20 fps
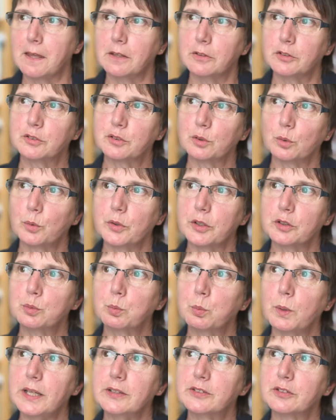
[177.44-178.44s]
So there's
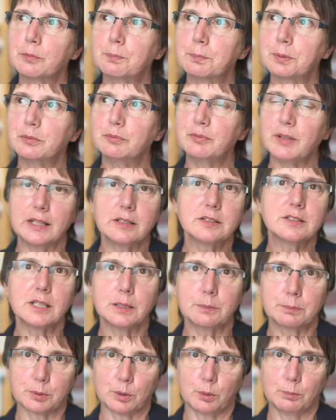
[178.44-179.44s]
ways of
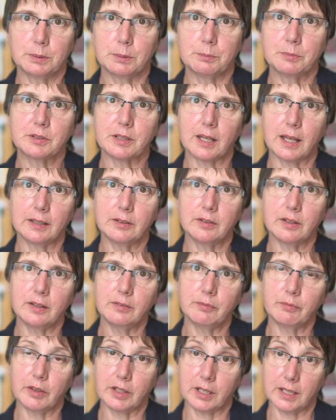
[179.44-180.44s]
preventing problems, and
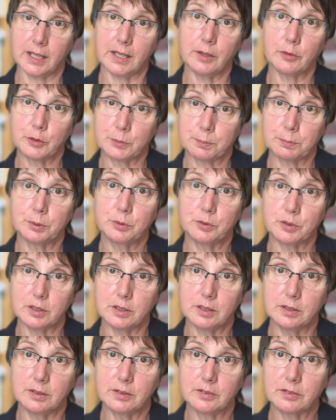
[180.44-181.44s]
if the care is put
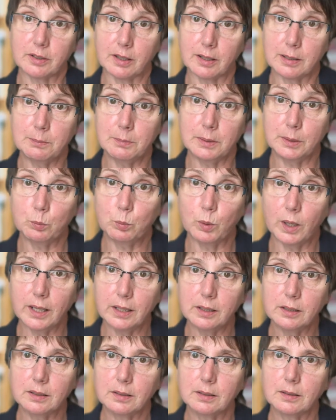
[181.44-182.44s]
in a timely
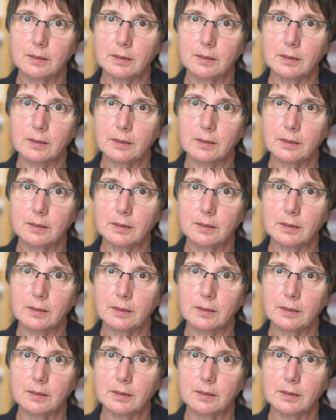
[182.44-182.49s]
way,